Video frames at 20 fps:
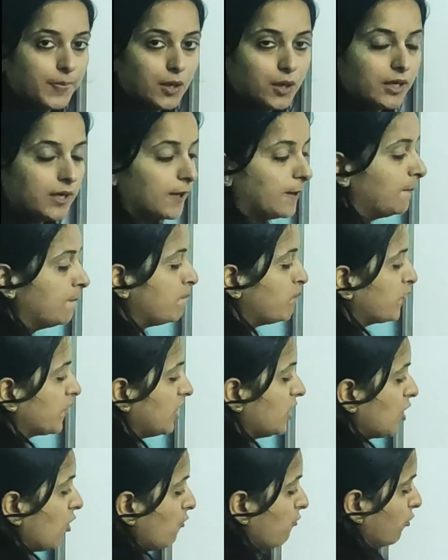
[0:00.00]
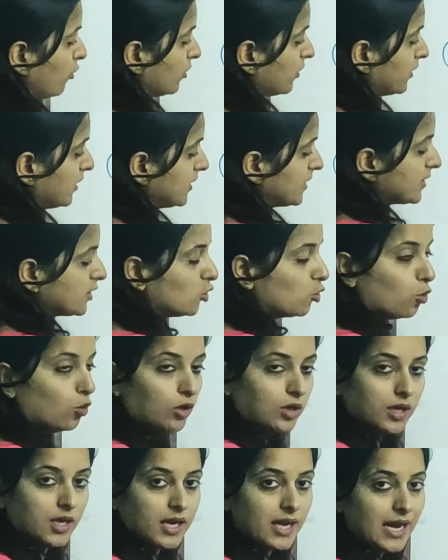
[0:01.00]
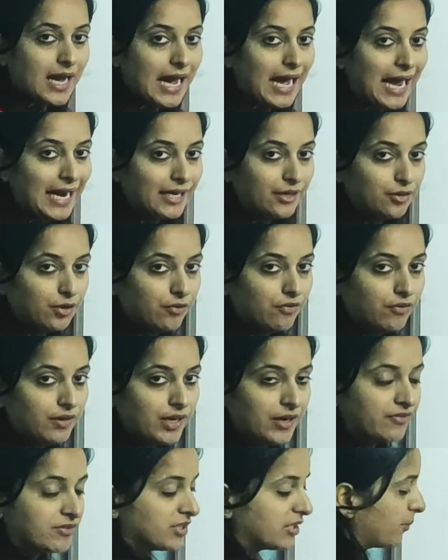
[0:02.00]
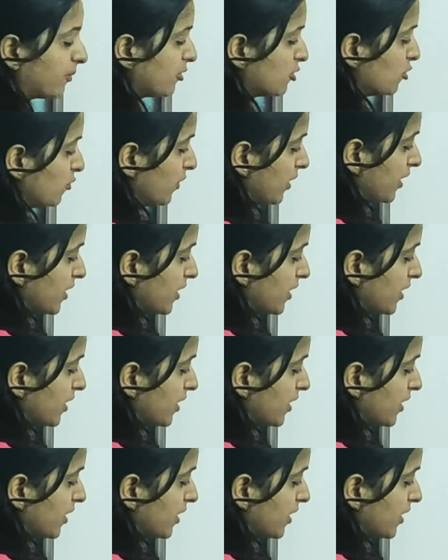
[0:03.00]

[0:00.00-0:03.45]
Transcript: Okay, now for this node, height of left subtree, so